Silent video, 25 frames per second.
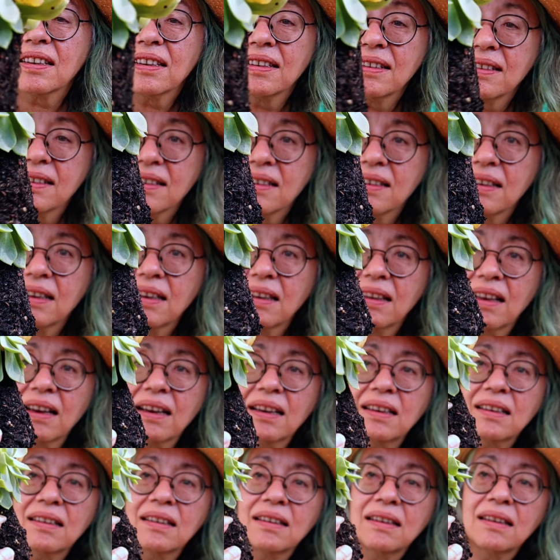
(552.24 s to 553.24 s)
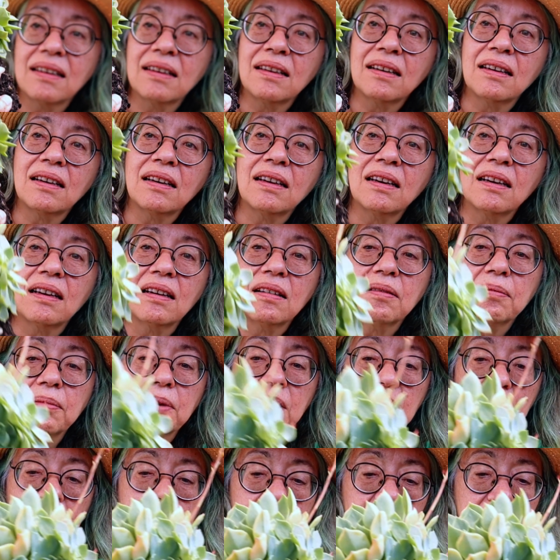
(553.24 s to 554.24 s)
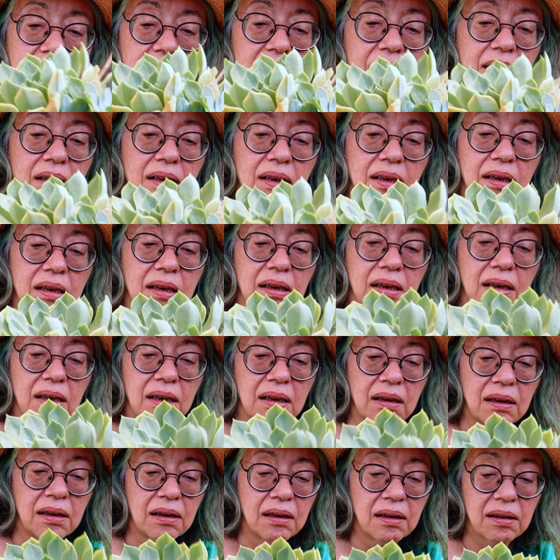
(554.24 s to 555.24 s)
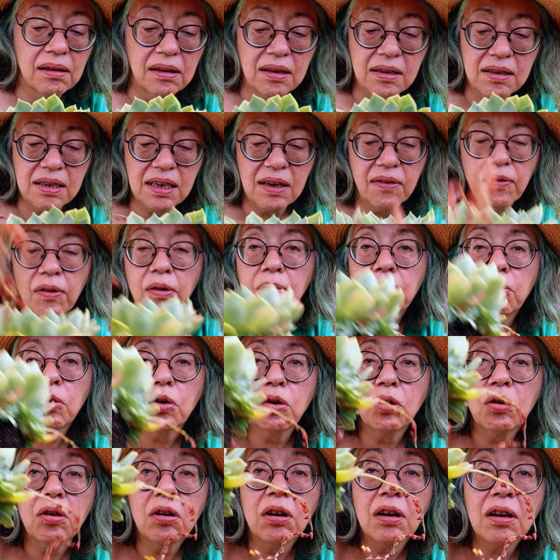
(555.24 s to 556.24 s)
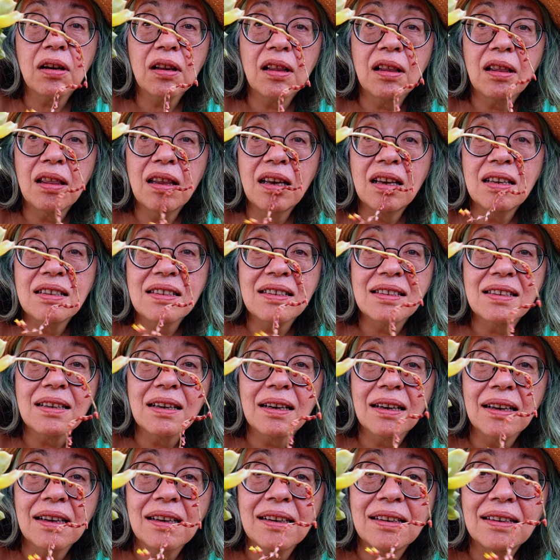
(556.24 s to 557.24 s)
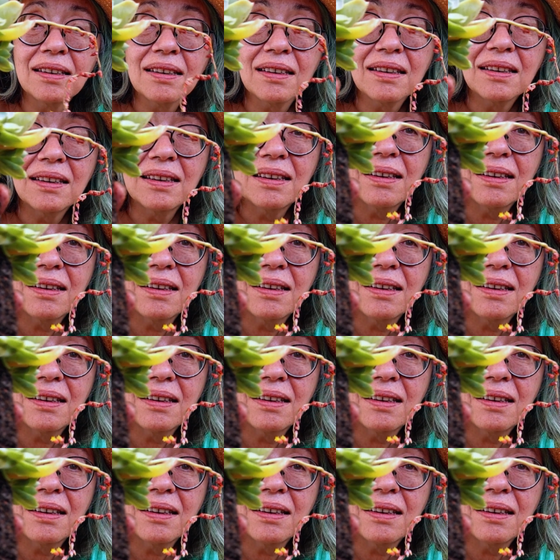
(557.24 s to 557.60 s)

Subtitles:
can see that. But there's even more on this side.